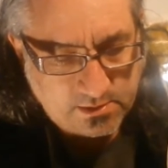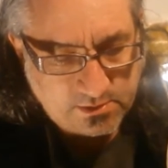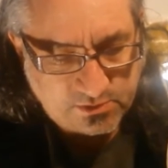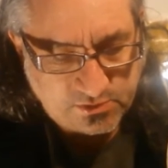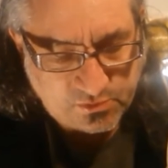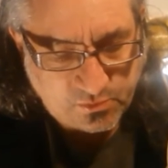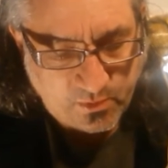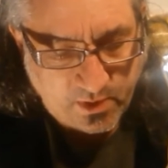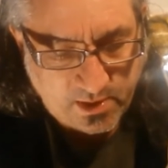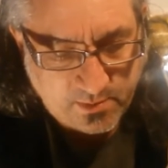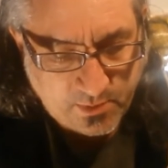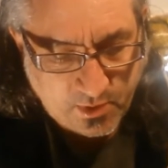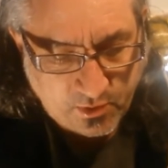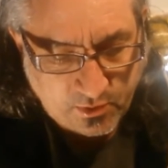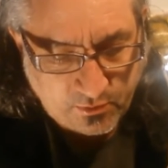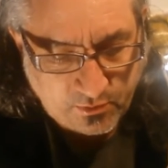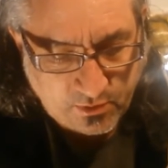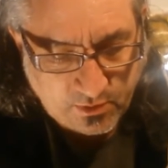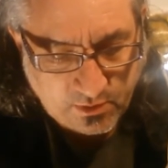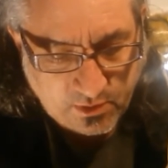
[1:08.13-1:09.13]

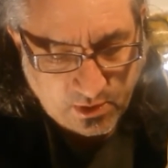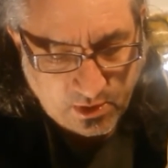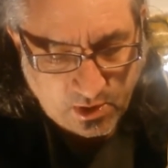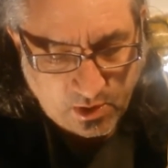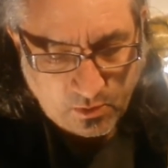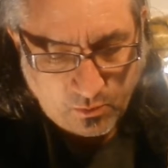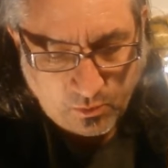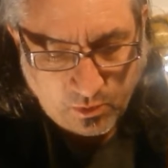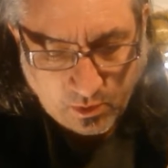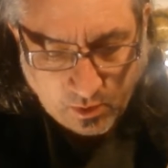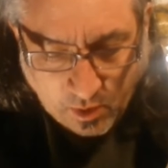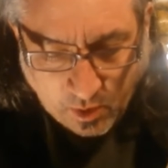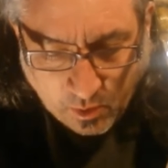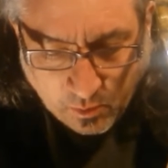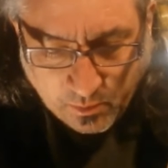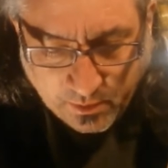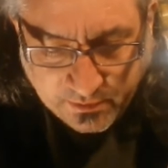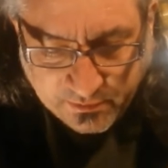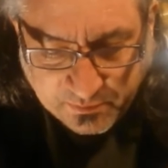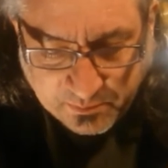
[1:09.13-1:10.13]
Swaybone will
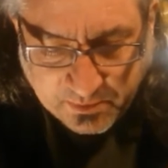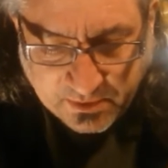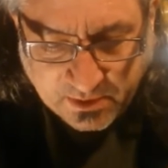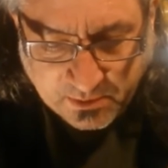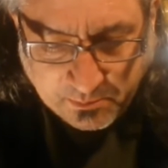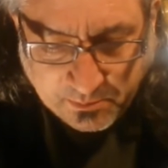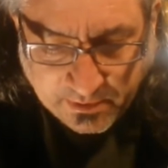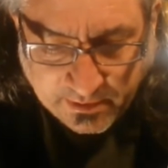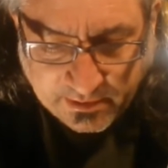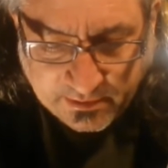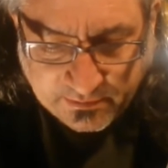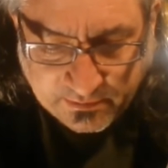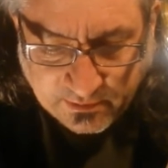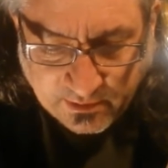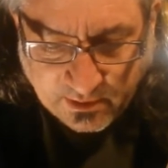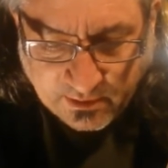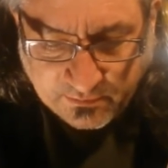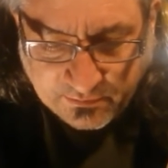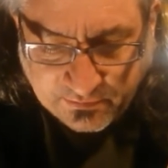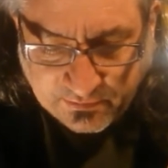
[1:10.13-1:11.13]
always be a place
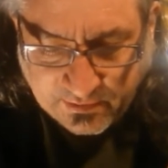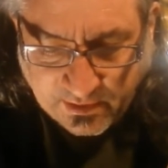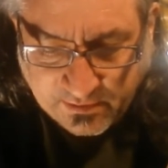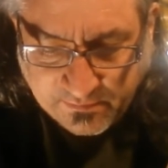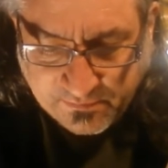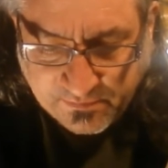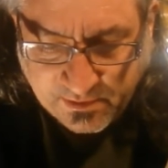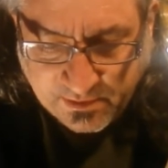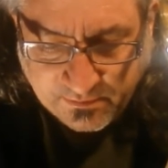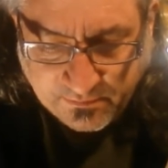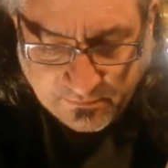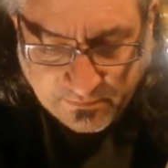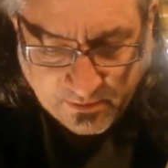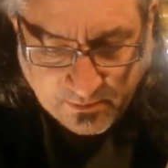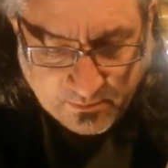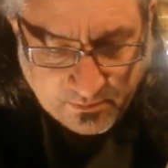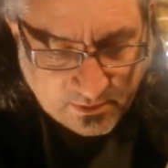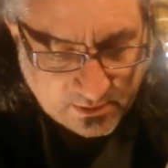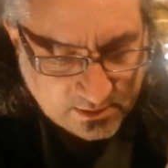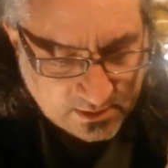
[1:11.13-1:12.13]
of safety
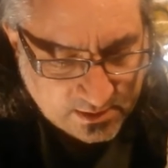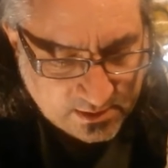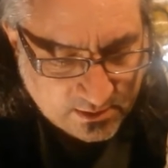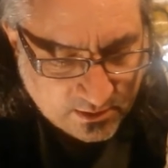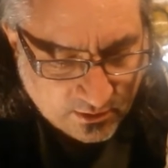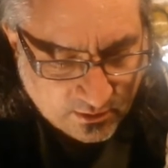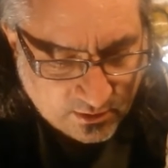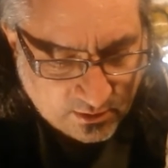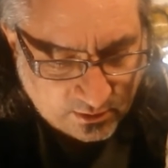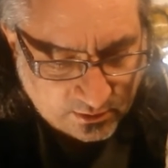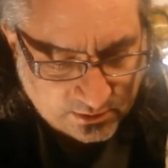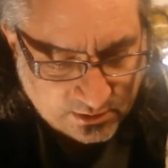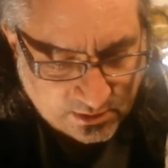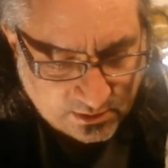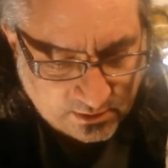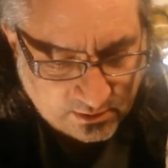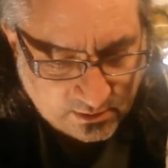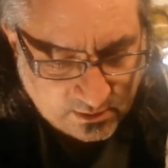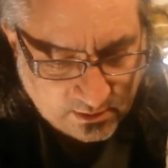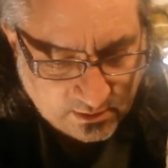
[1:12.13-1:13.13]
from the ego
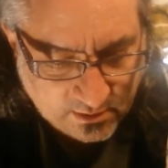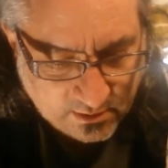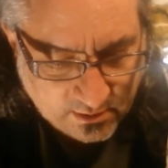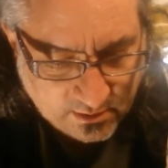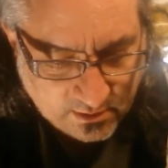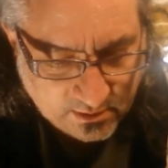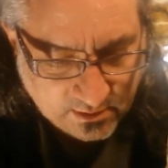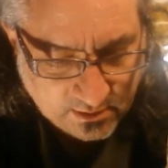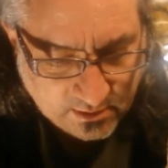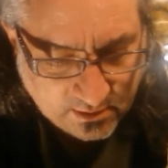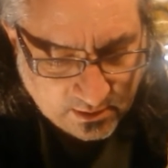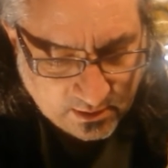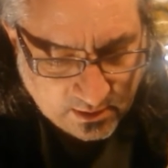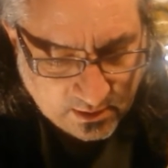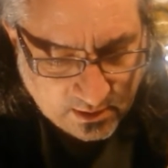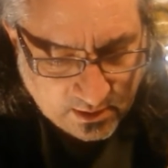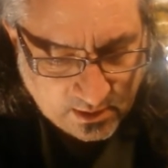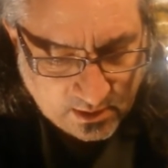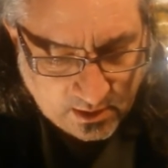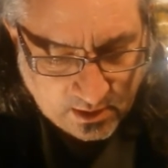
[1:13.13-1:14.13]
culture,
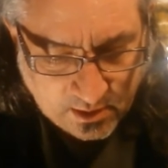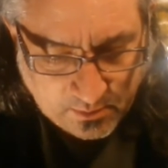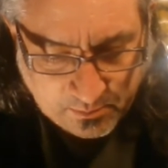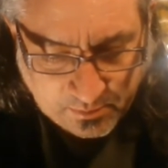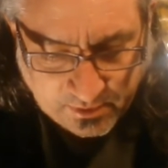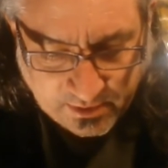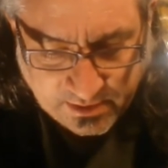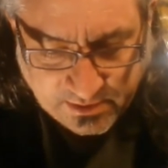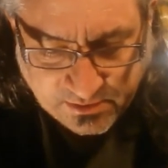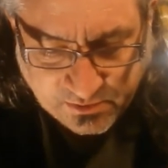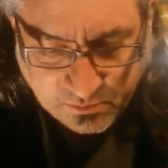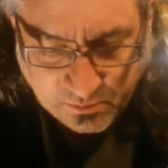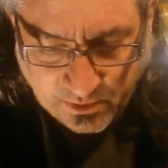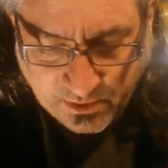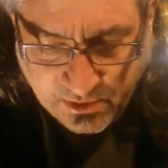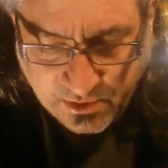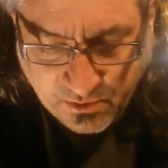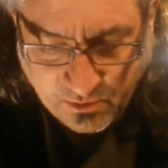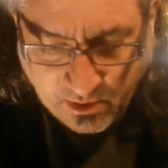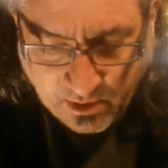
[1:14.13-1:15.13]
a place where
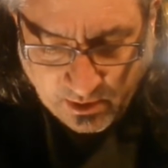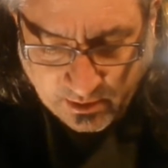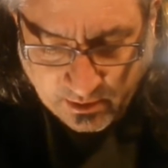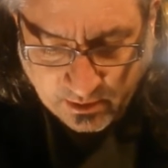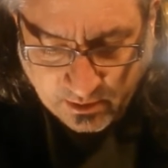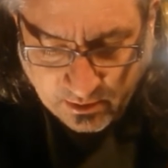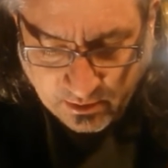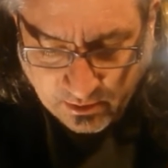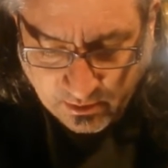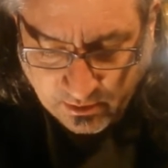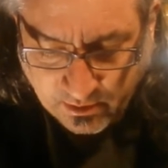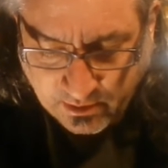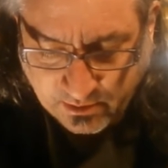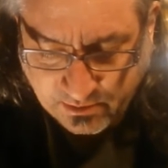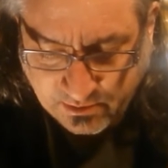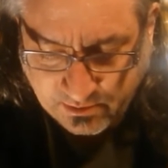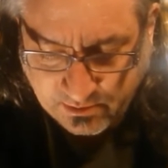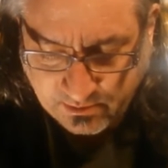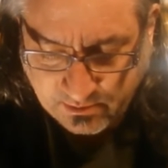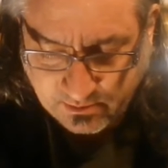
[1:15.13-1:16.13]
you are
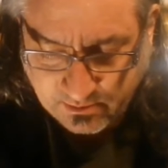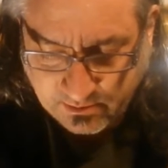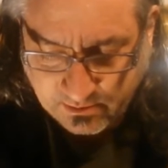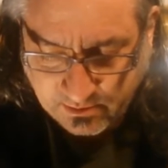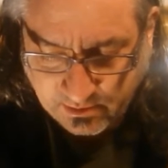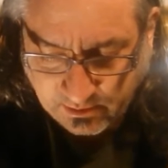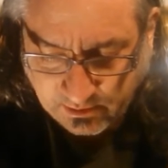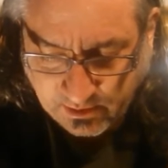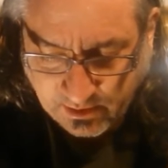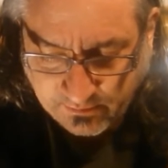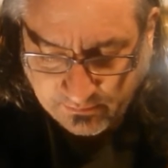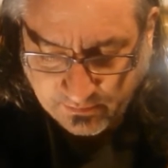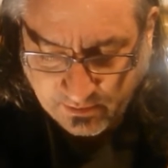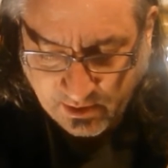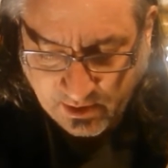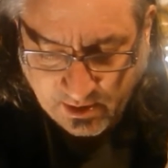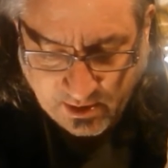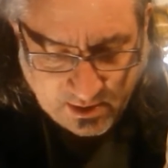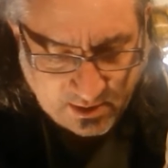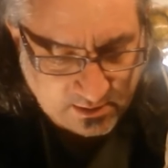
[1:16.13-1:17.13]
encouraged to love
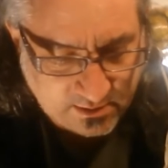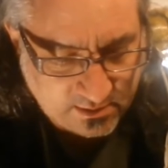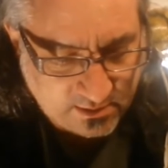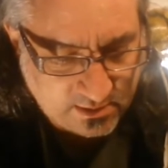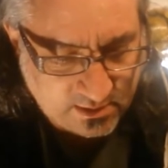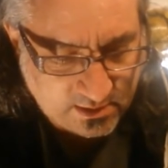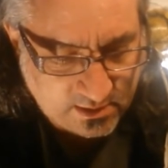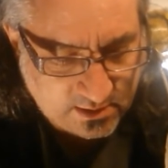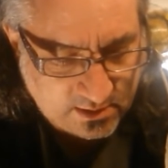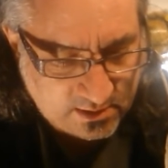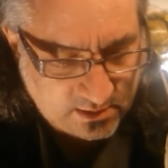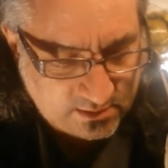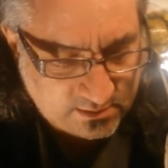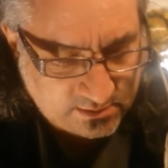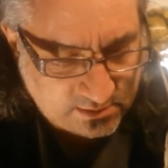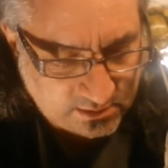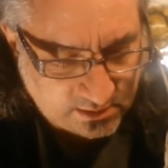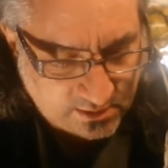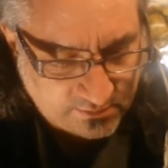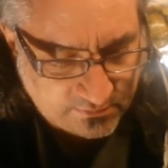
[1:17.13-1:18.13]
God,
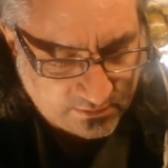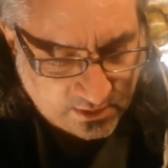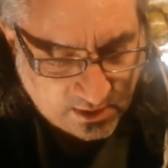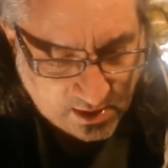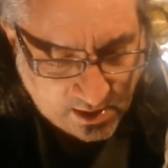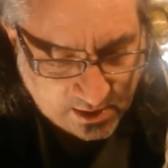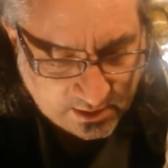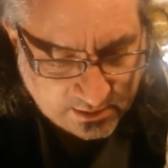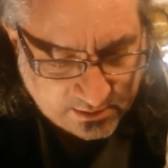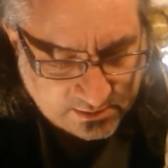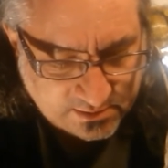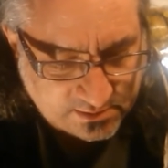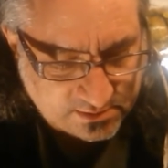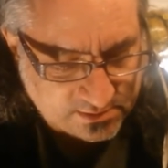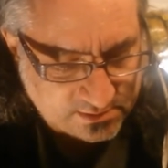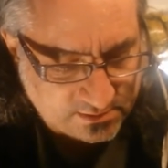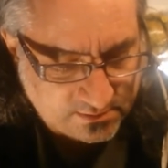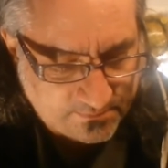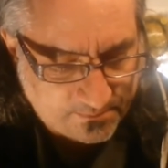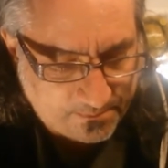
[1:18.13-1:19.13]
to love the
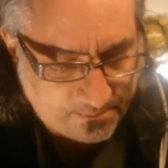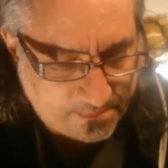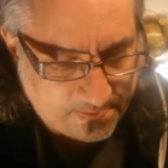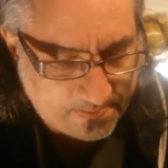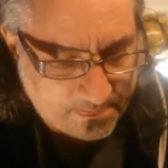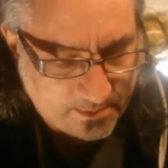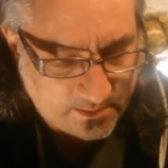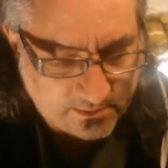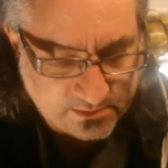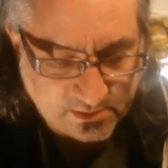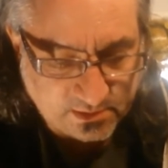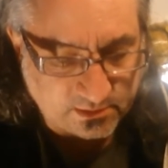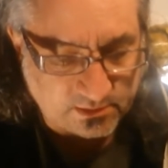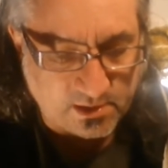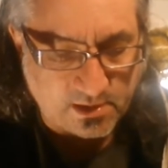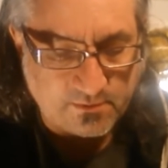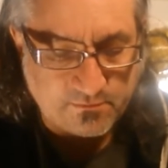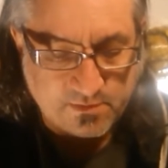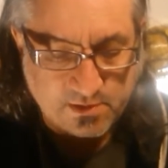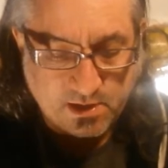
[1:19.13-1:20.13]
goddess, to
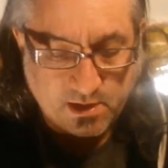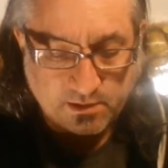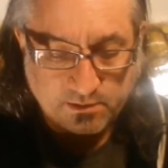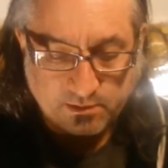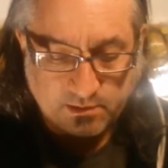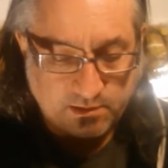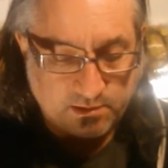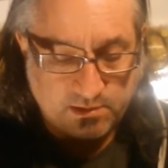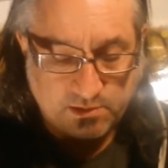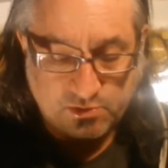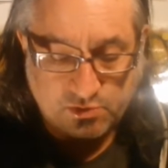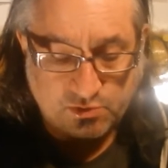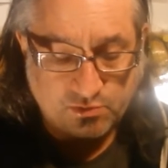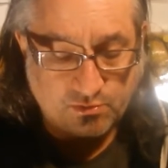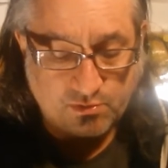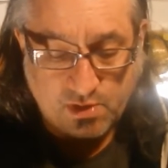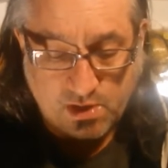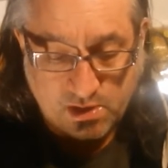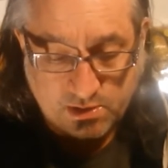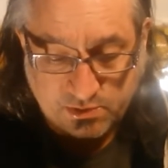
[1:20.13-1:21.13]
love the
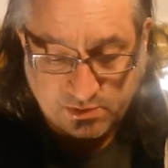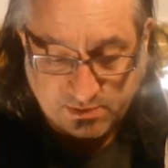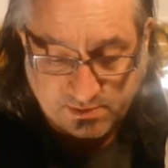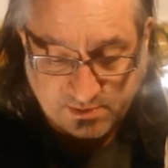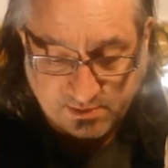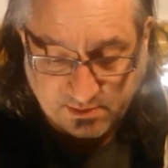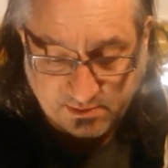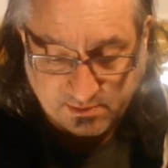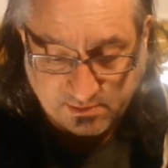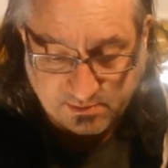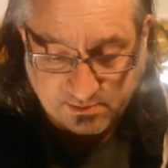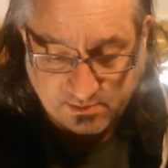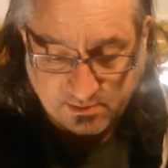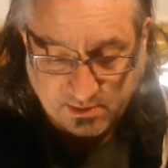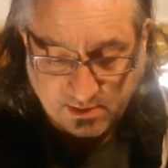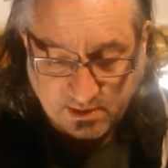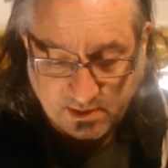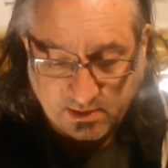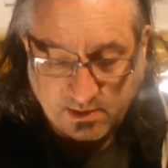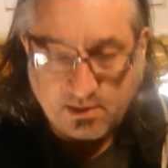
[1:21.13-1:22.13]
unconditional consciousness,
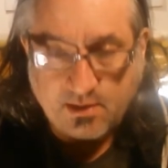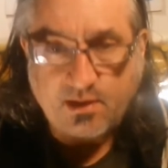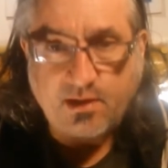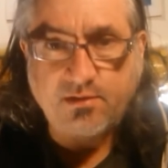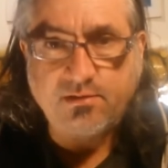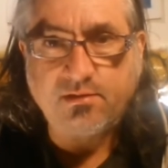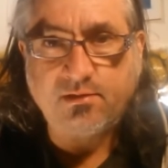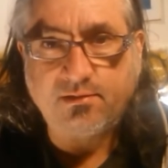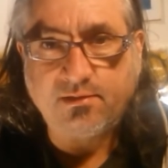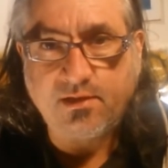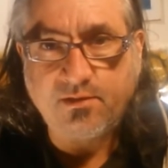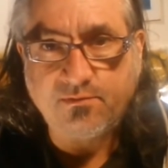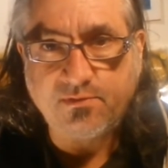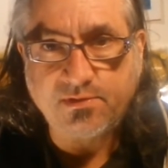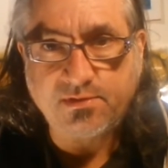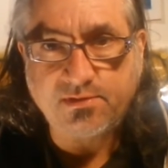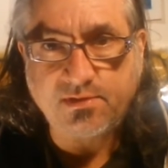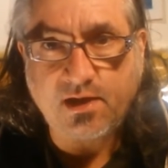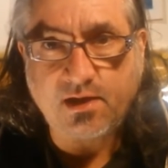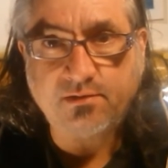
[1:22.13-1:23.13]
and to love
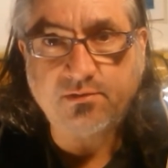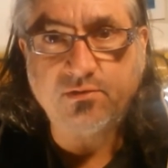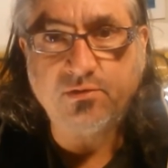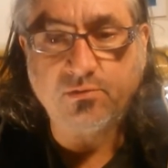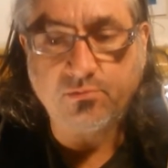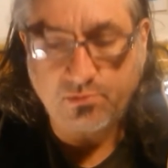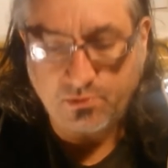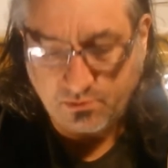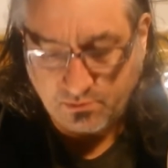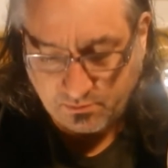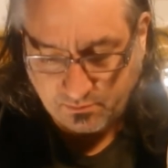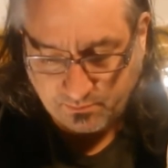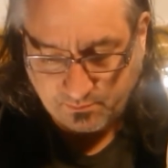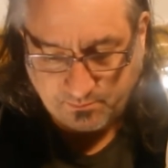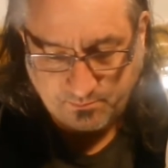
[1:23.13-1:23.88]
the Satguru